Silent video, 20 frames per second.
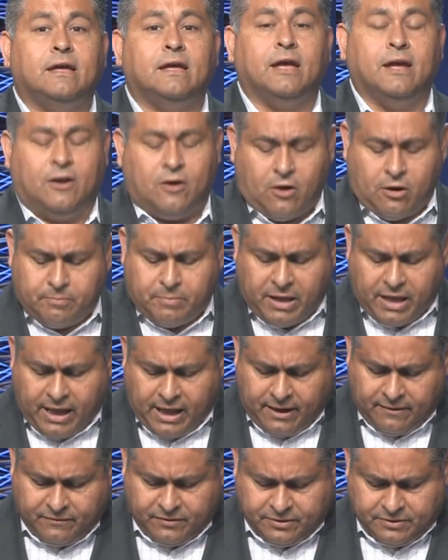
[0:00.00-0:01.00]
and our
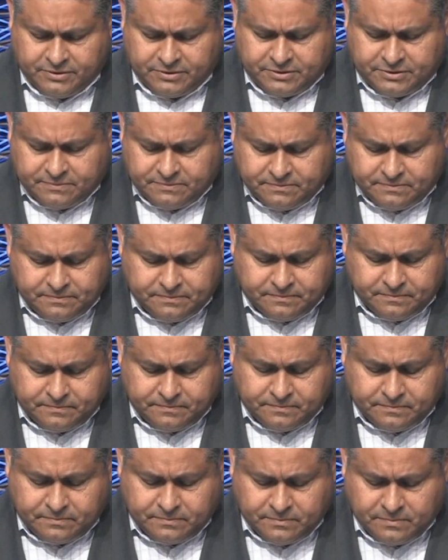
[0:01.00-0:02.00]
behaviors.
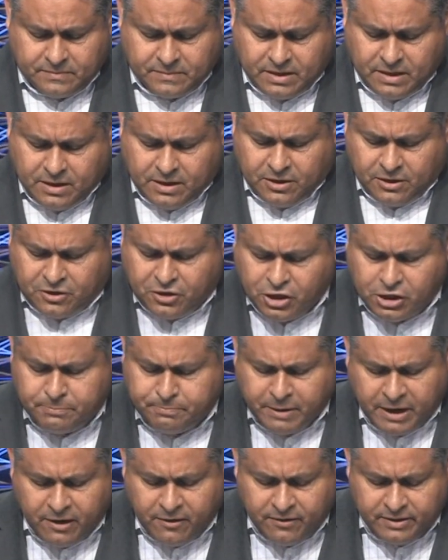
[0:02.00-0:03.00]
Good
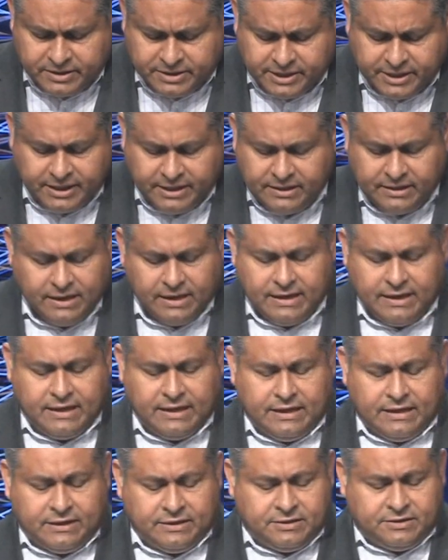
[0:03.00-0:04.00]
parenting
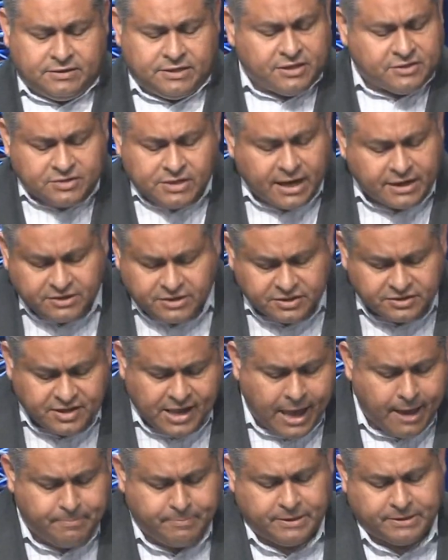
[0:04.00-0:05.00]
does not just
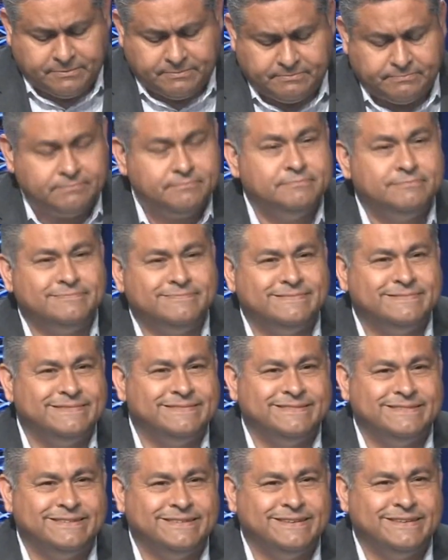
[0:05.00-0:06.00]
happen.
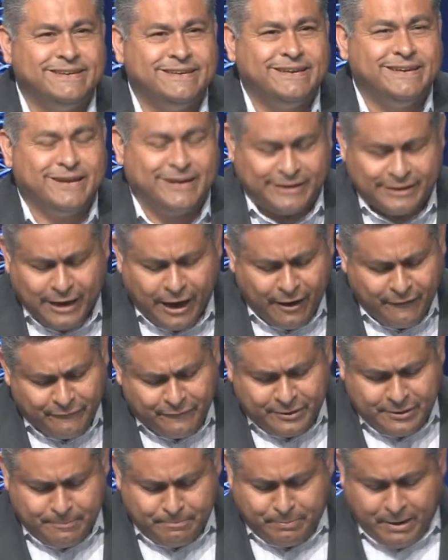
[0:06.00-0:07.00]

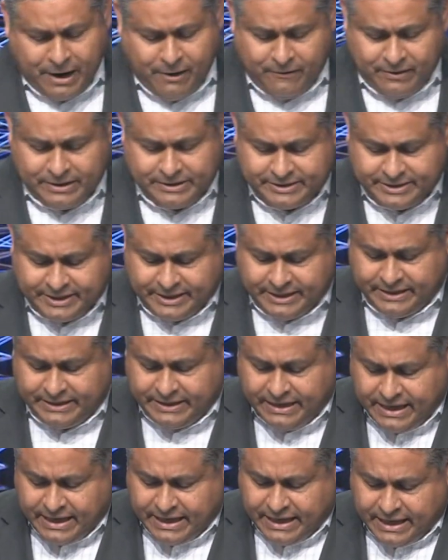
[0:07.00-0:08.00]
Confident
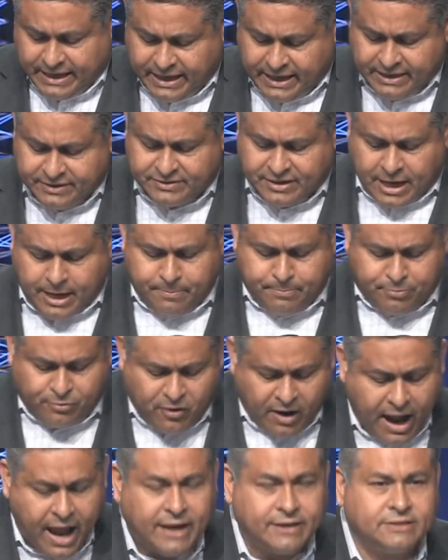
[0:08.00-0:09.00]
parenting is a
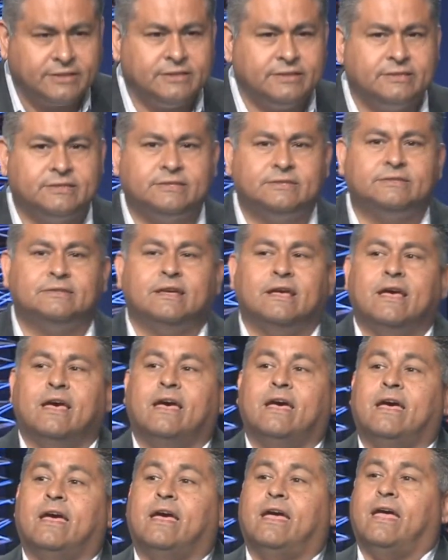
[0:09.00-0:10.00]
practice
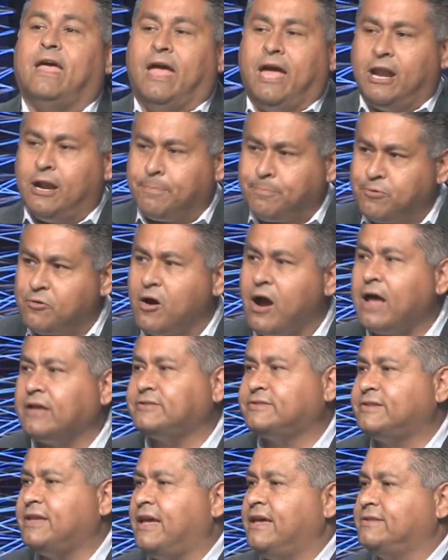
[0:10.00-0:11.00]
and a
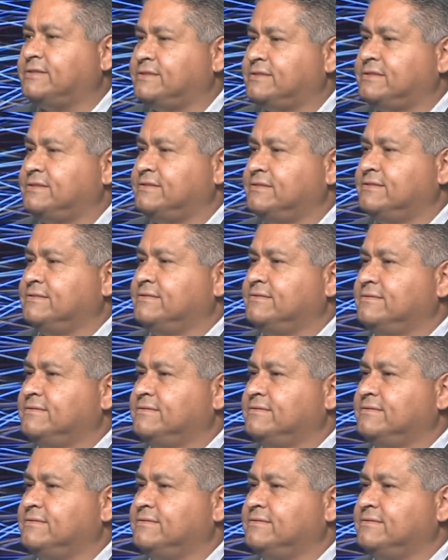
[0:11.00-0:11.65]
process.